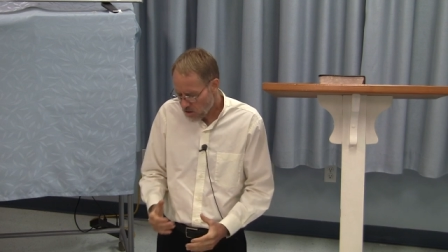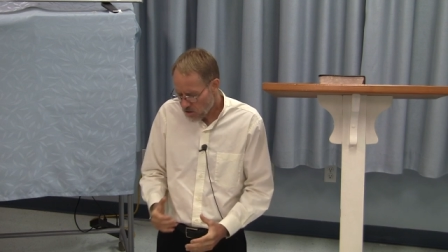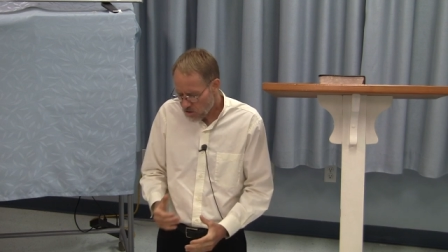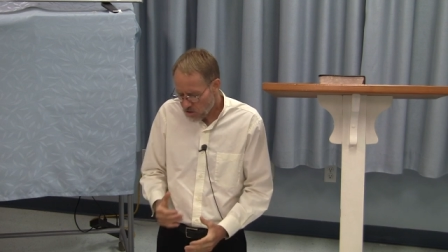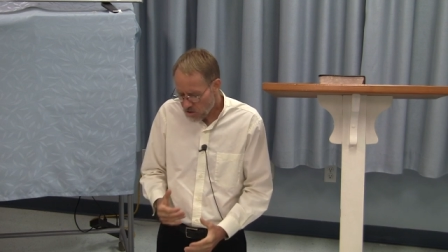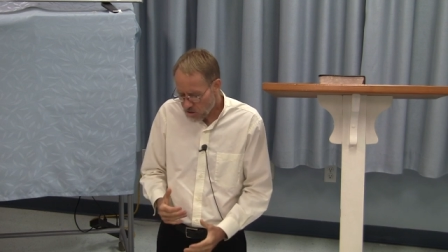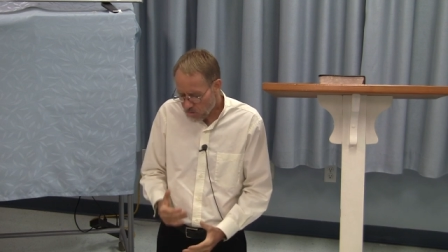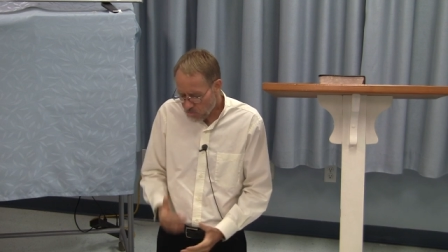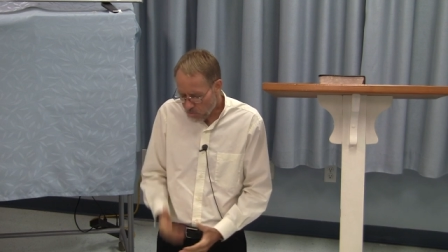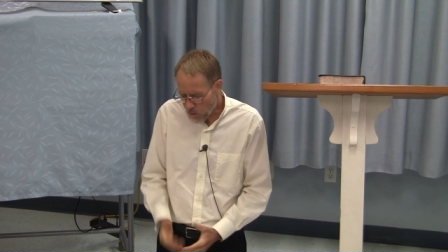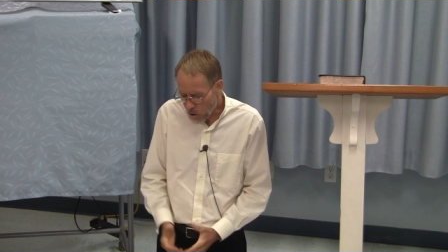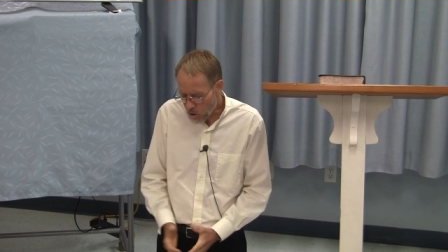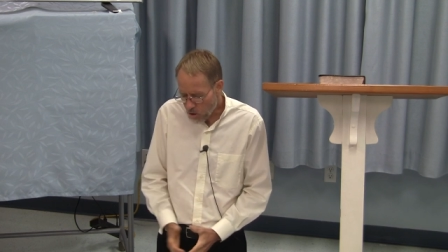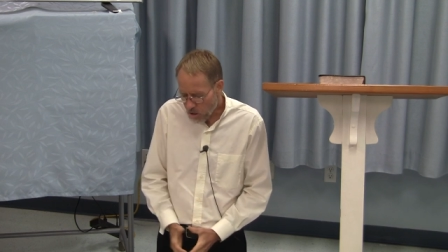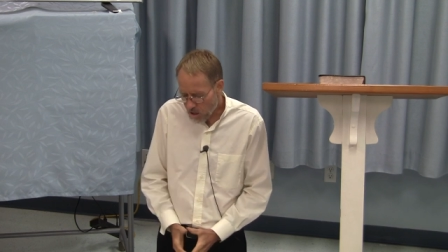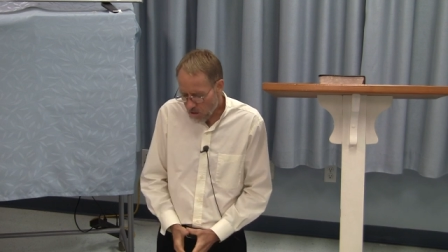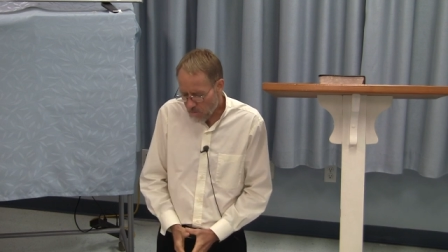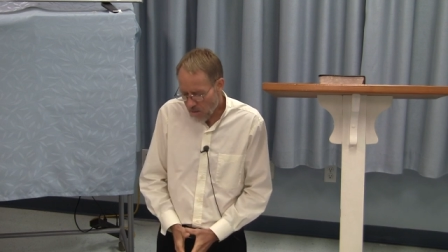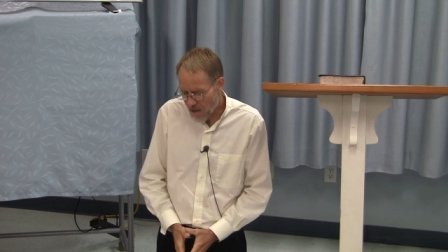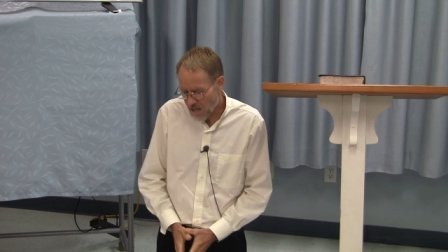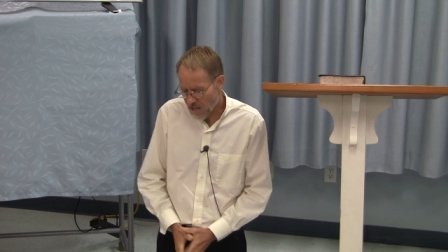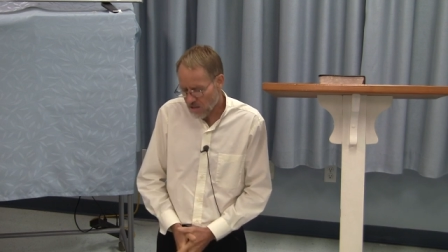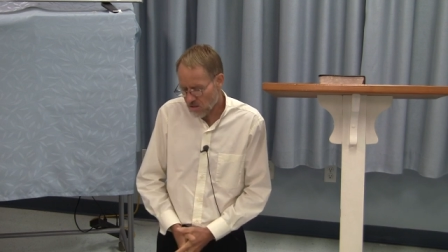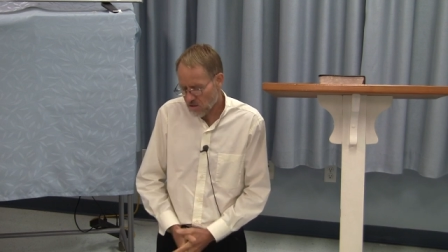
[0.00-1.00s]
spoken
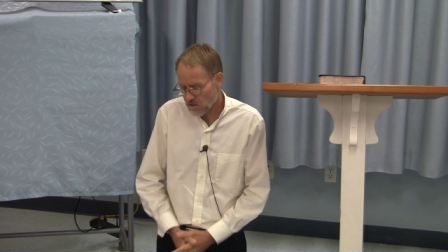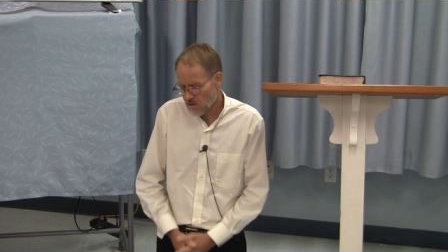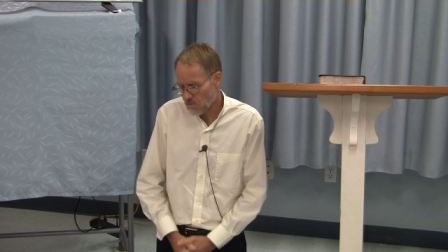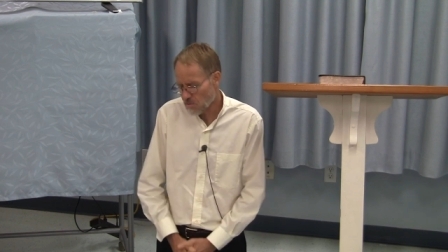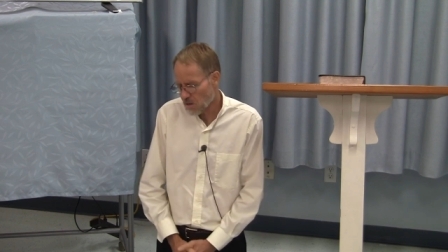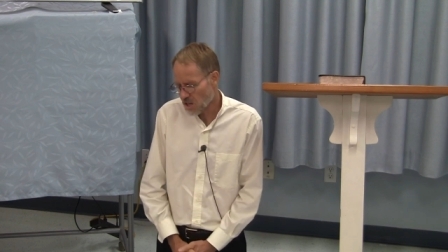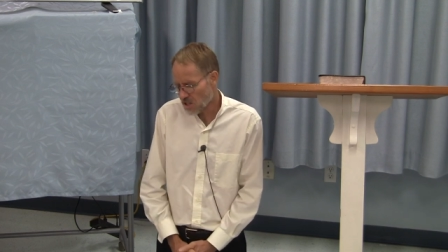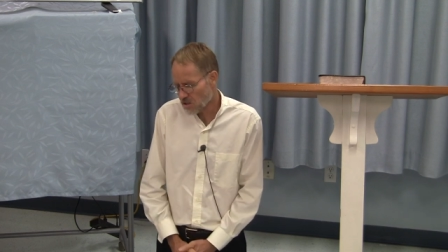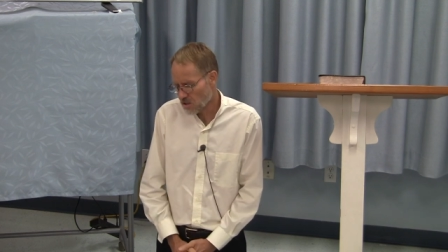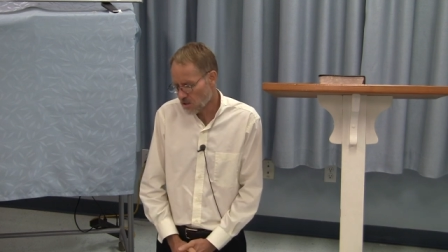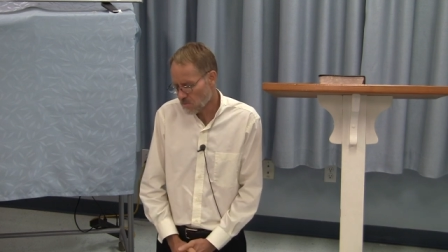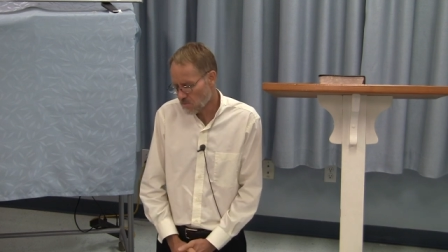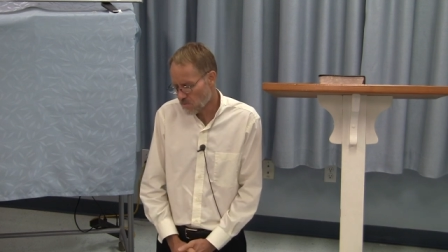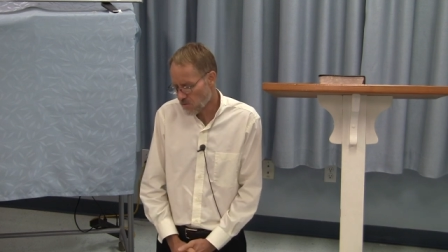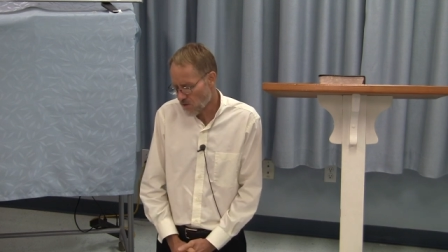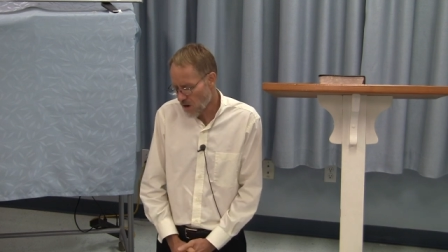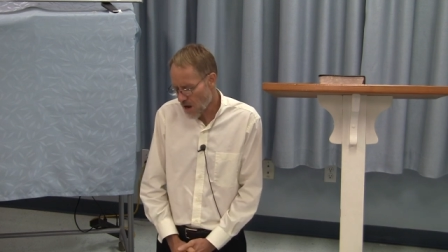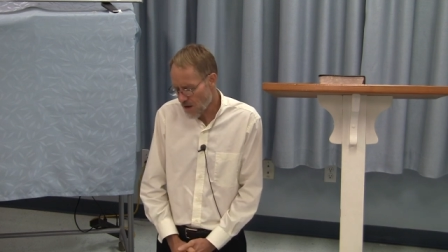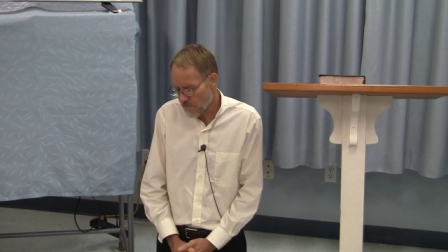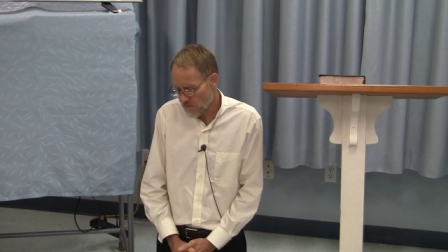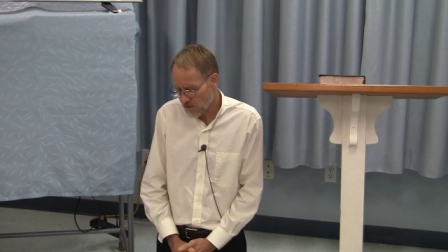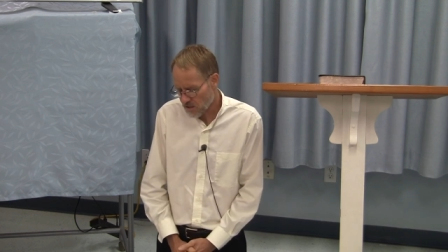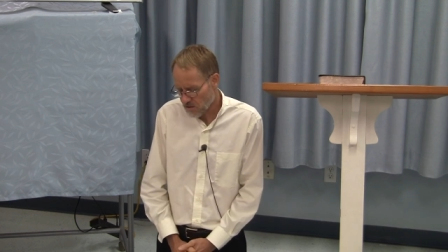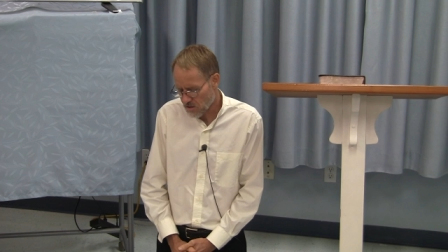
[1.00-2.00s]
about it so much in
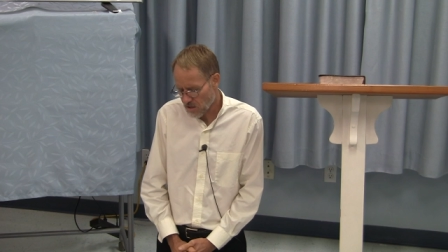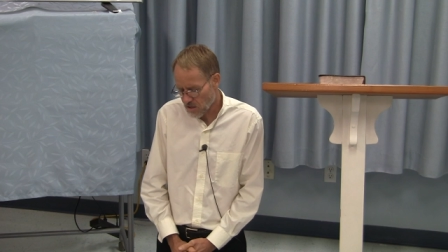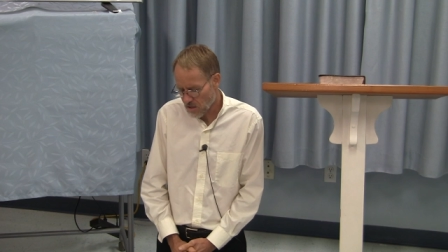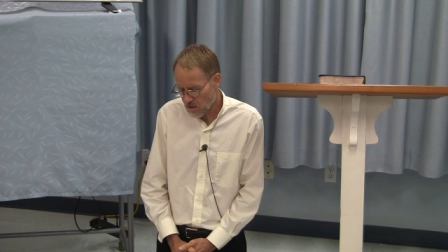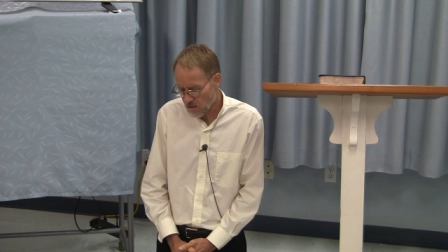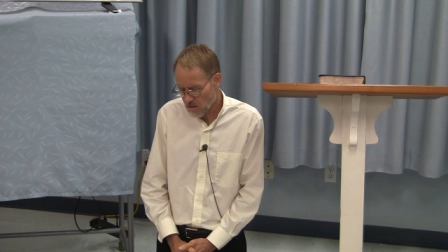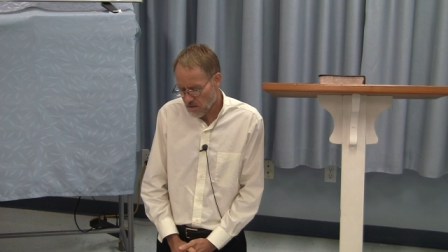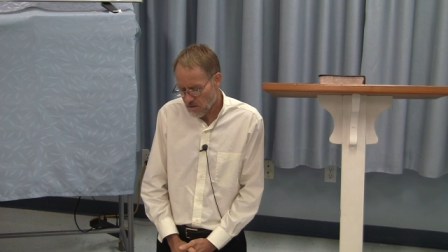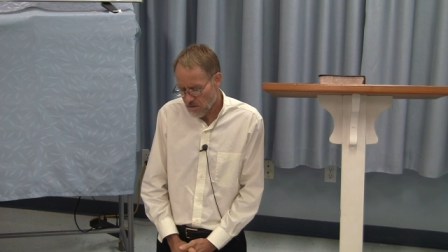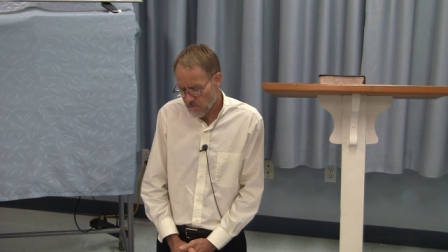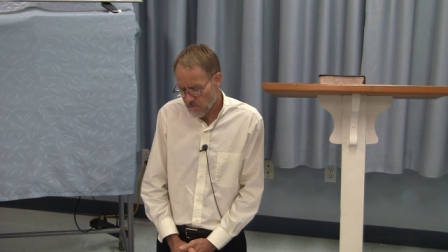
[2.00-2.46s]
prophecy.